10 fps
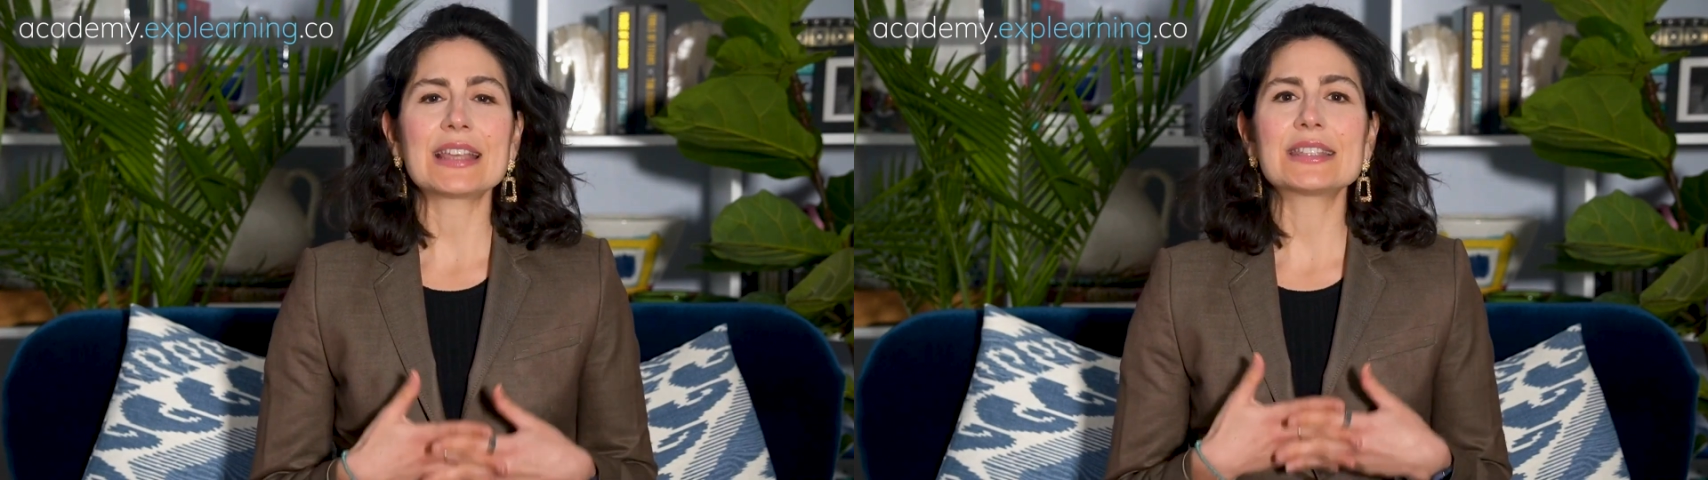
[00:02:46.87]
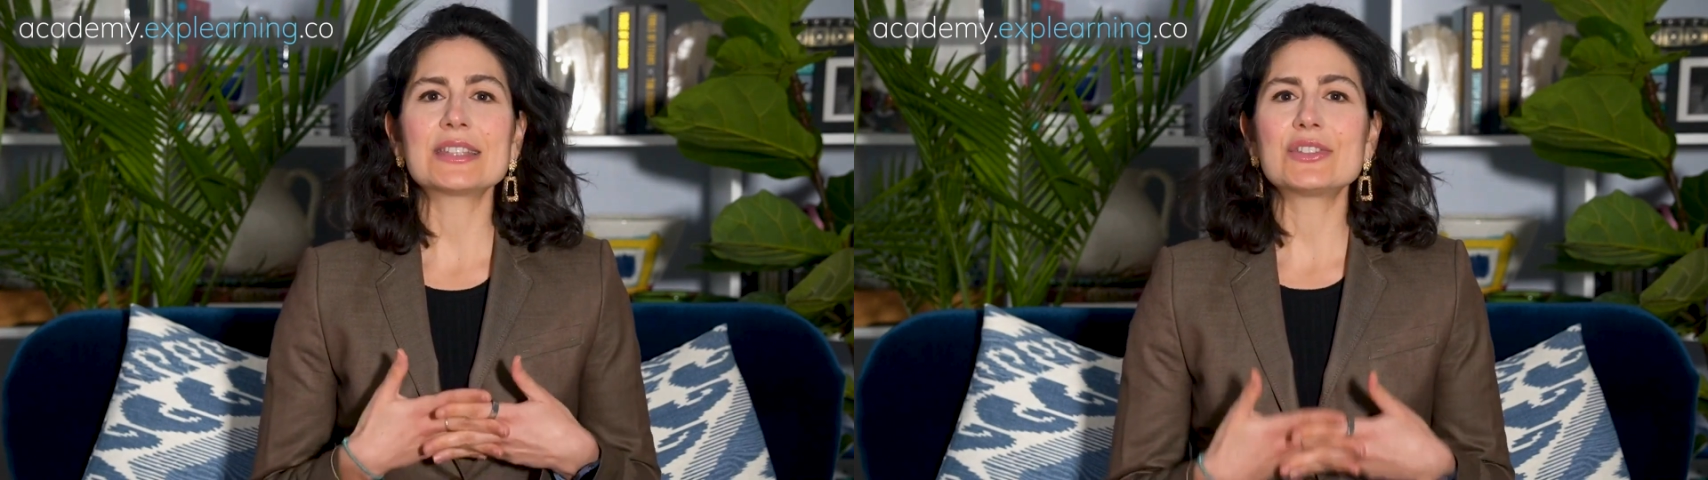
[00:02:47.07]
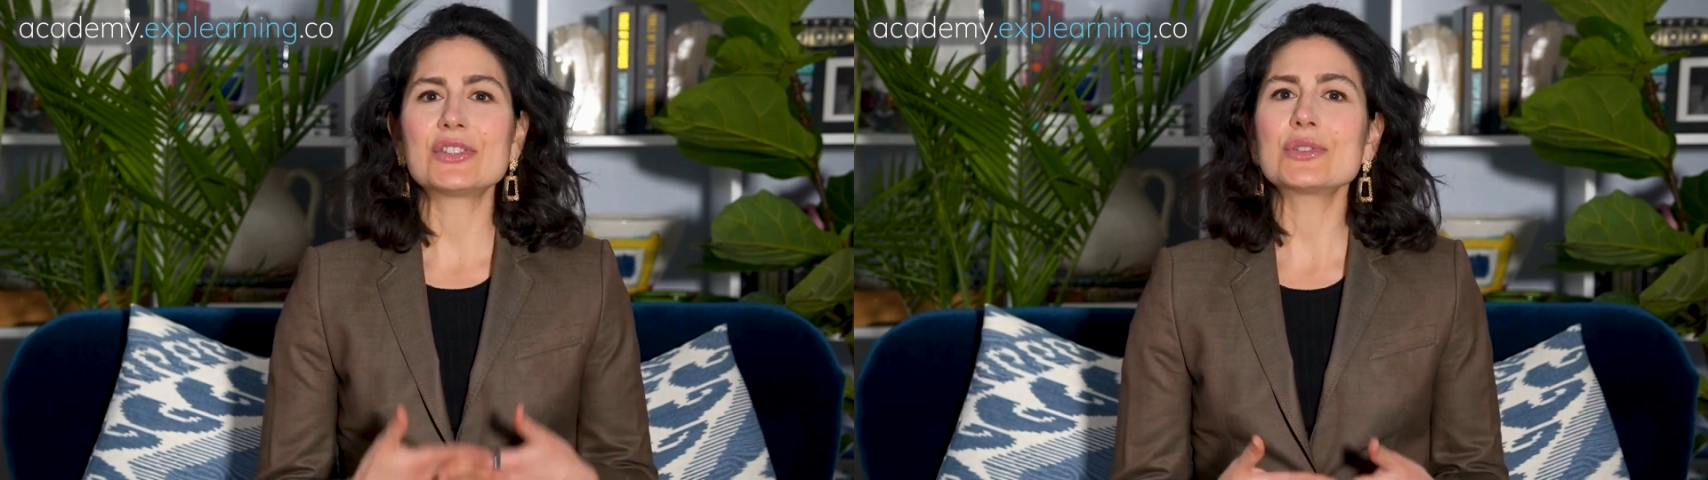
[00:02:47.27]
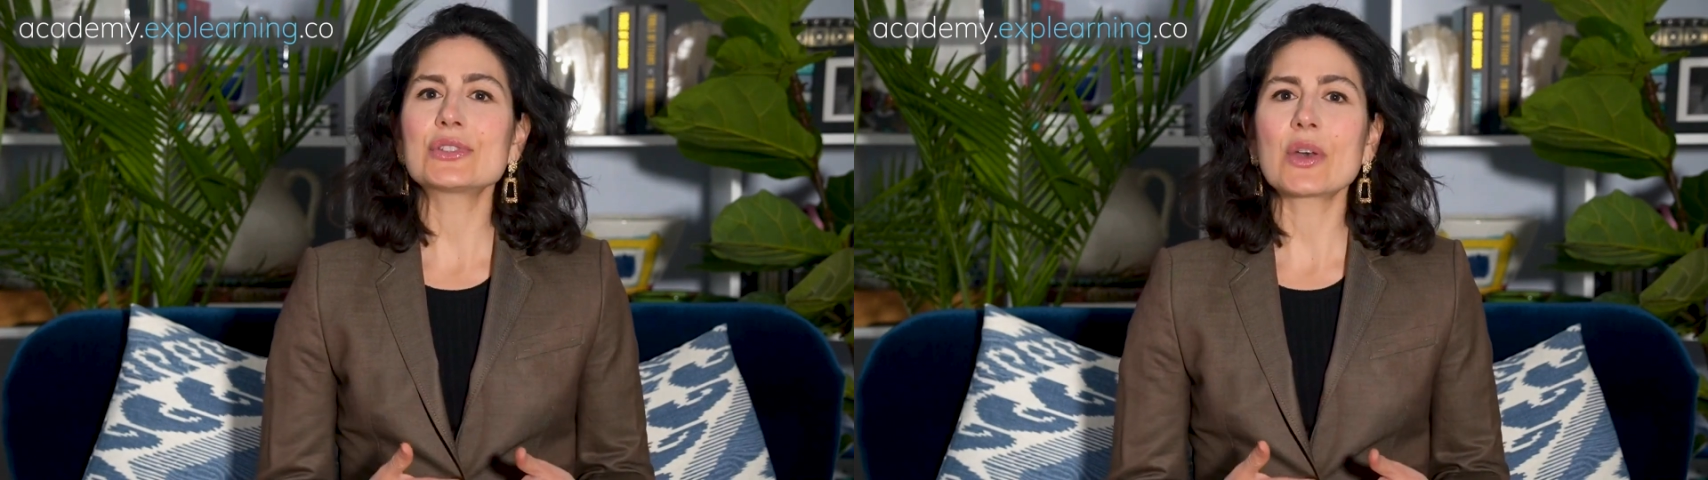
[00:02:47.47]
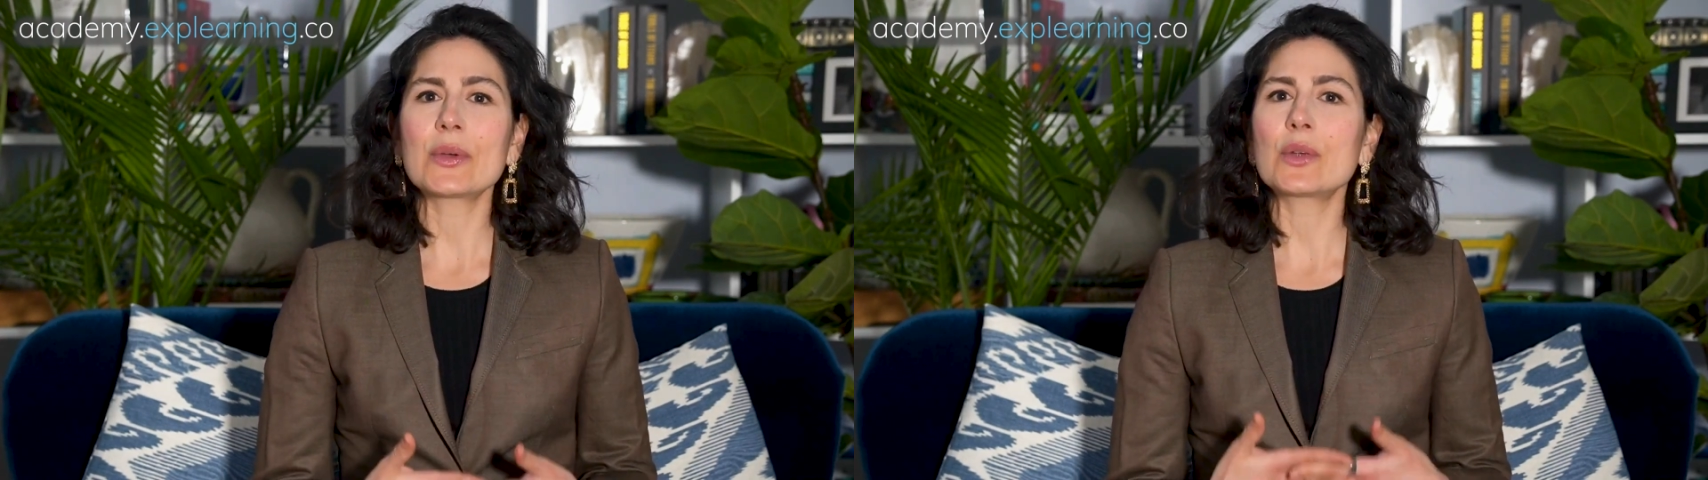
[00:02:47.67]
is to do
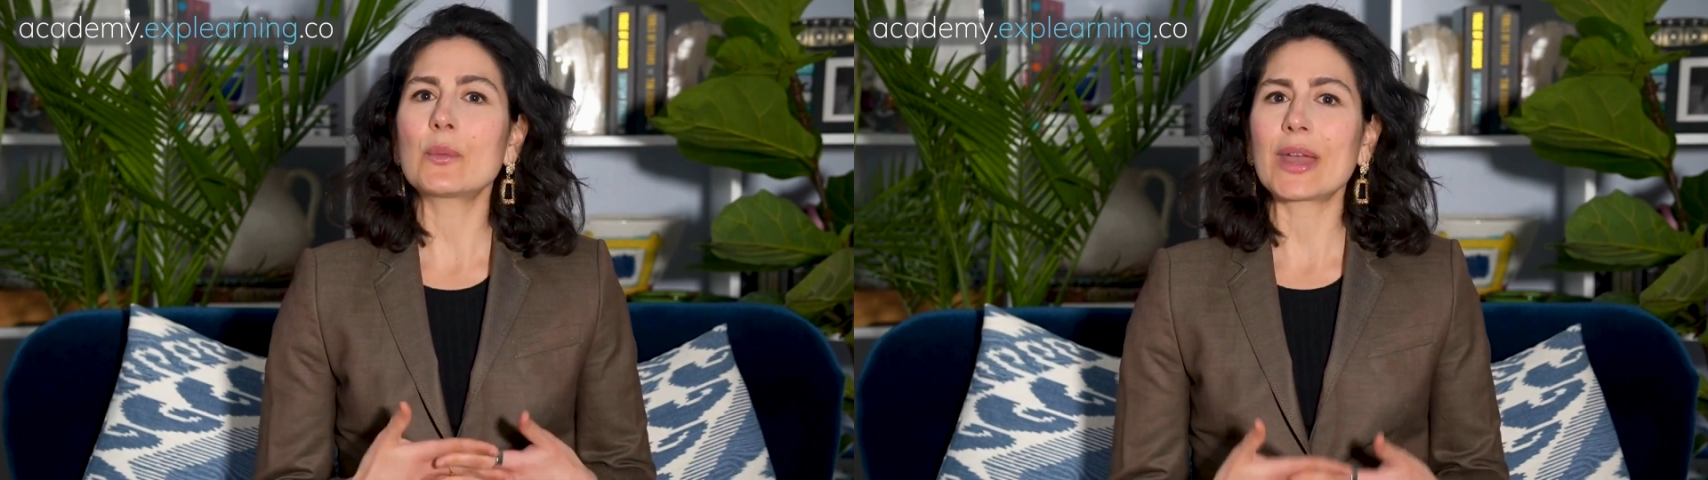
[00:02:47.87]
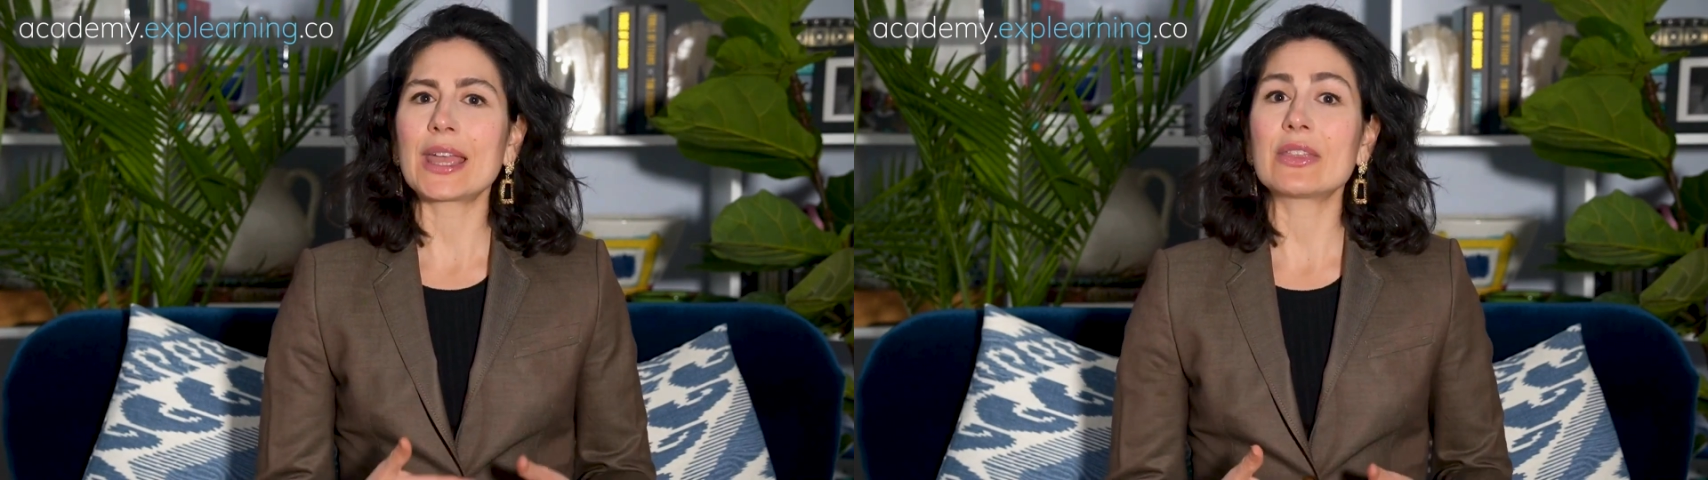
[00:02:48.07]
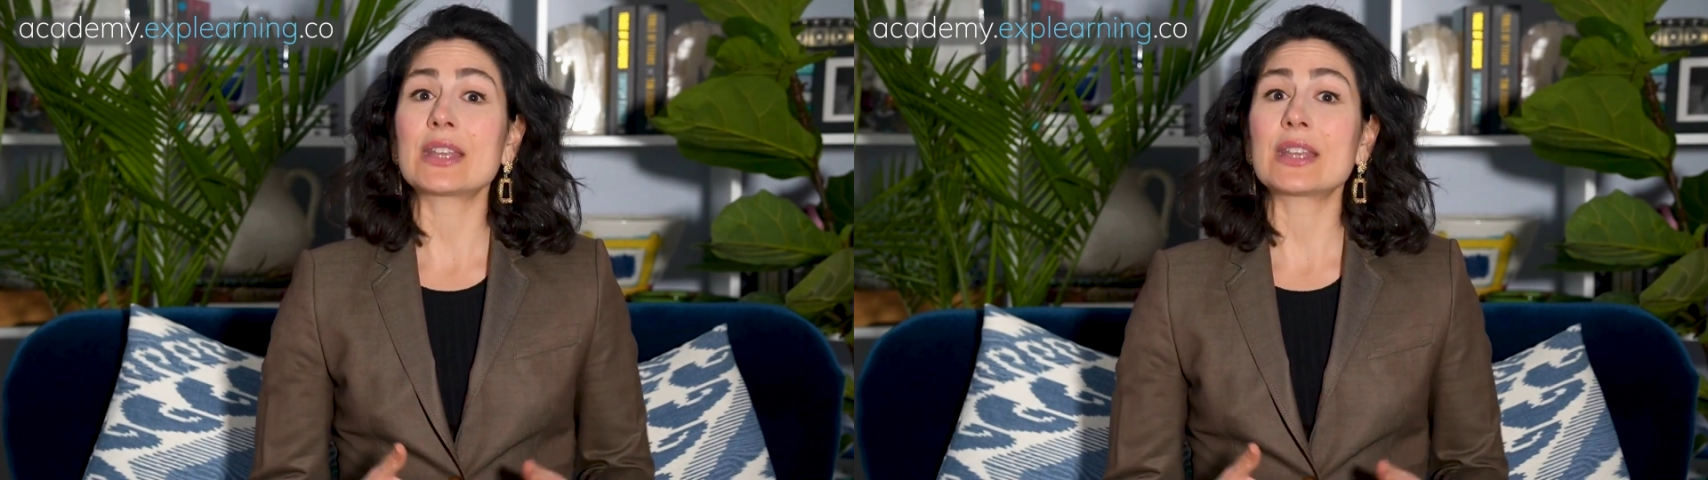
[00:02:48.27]
so in a way